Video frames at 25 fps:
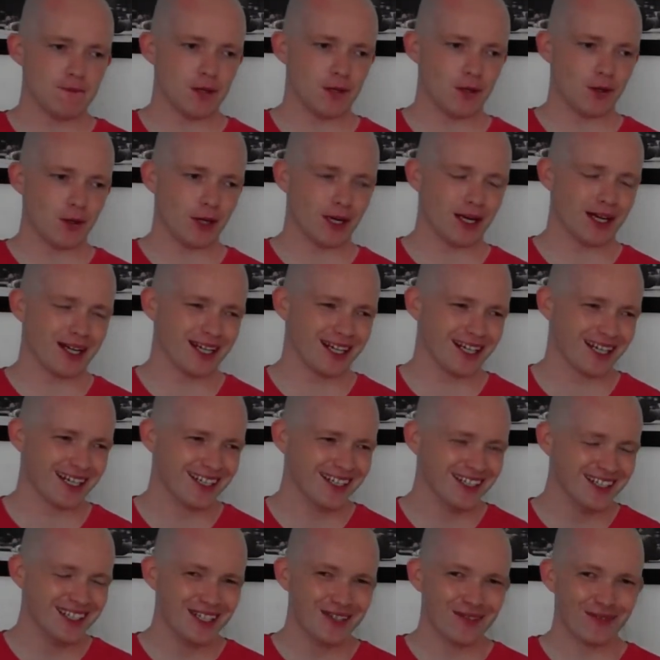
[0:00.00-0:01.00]
or
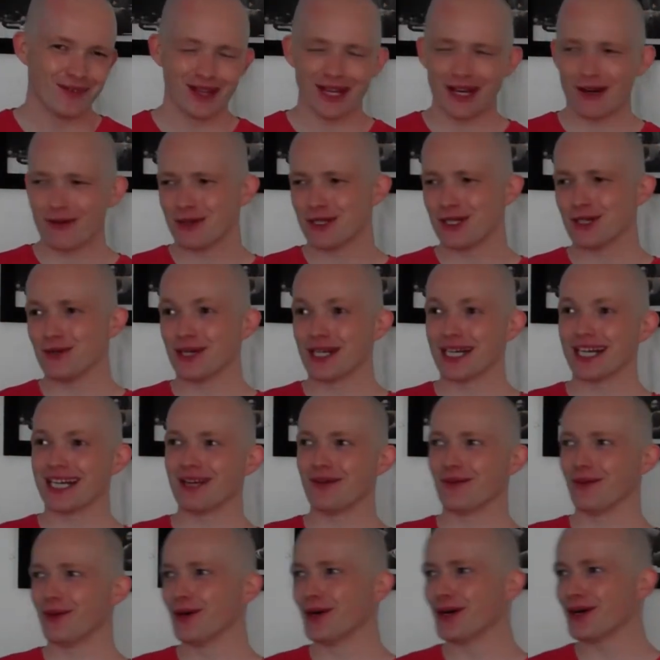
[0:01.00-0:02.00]
without doing
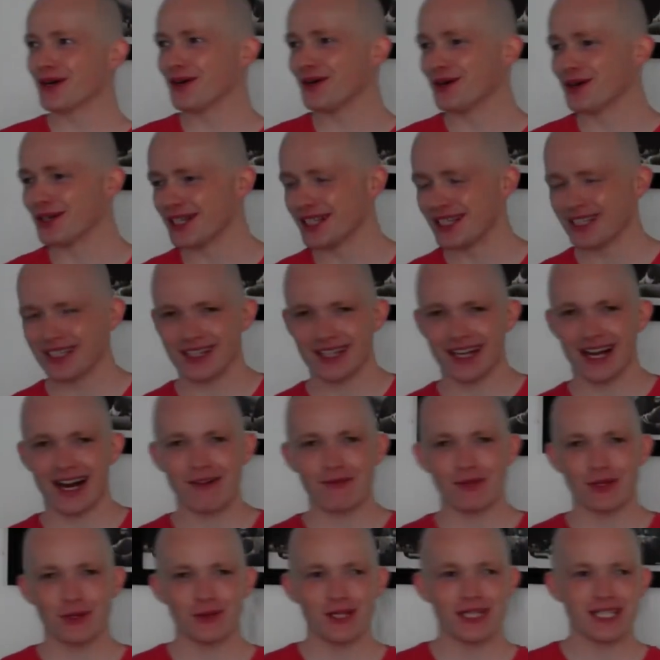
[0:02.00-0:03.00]
any work, or they
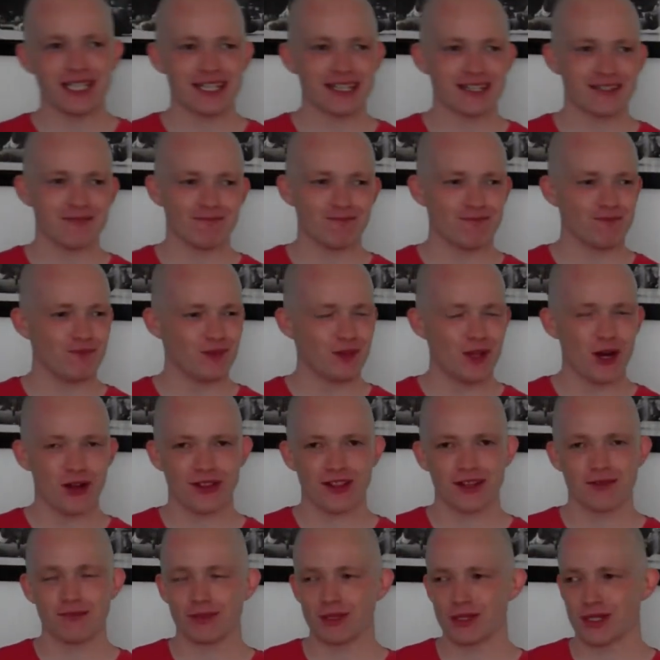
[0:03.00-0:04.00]
have you eating
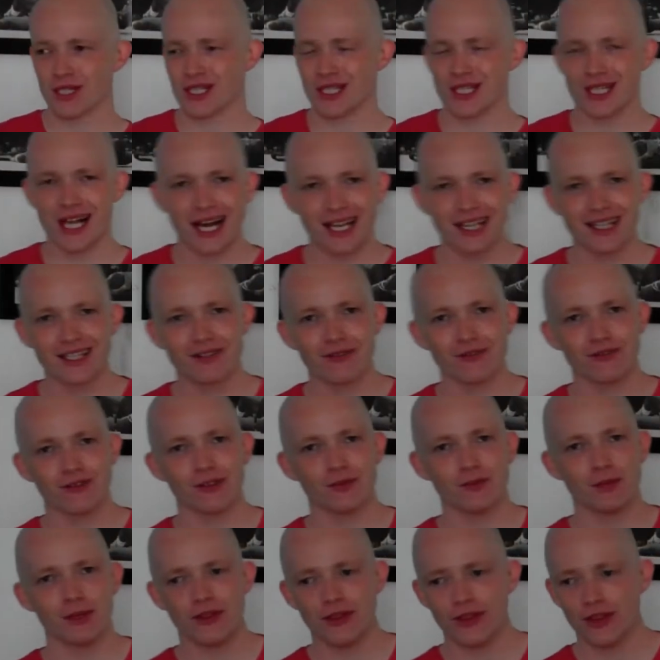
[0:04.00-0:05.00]
nothing but salad
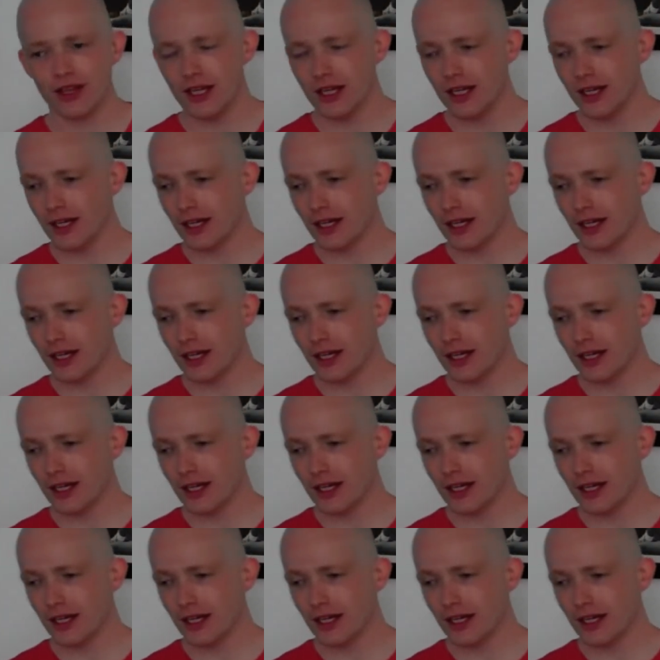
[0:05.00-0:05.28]
for a month.